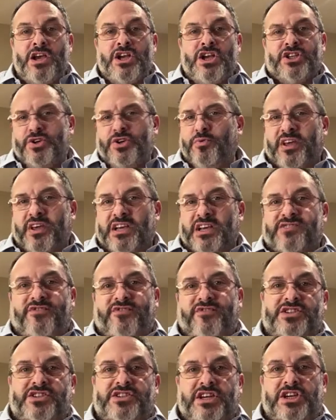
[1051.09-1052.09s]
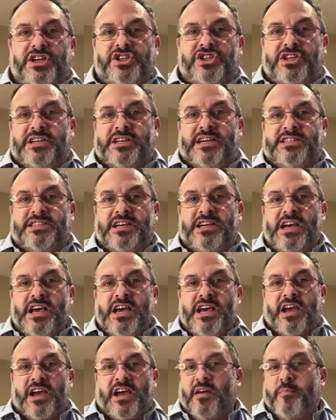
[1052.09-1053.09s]
two things. Firstly, she says,
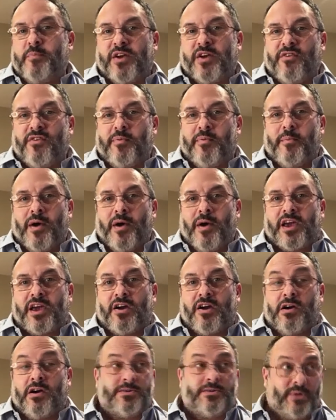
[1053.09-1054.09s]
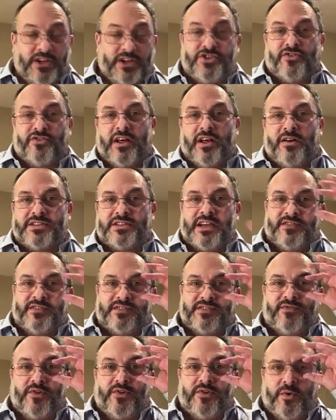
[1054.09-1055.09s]
can I pick her up in my car? He said, well, that's all right. I'll save us a
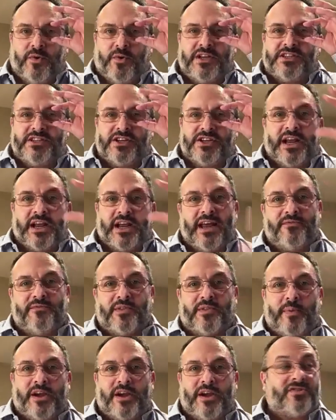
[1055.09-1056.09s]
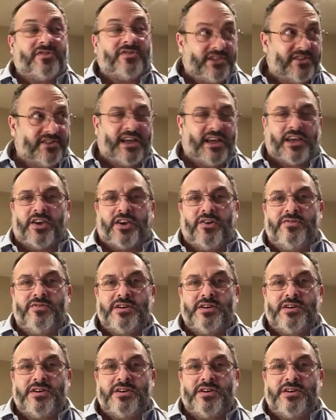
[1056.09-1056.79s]
few quid. He said, you can claim for the petrol. I said, thank you.